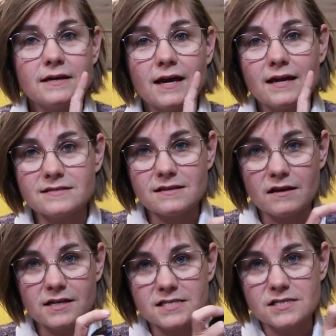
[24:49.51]
and
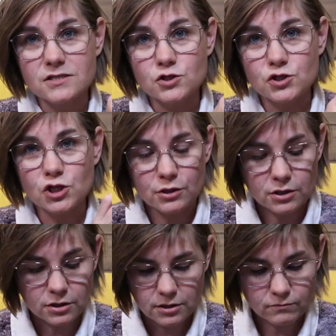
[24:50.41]
Sandnes
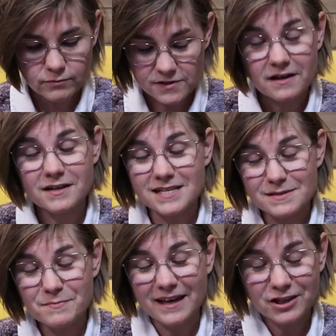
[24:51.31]

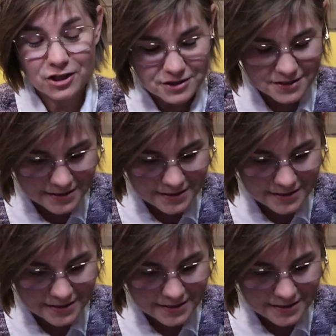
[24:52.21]
Per Gynt.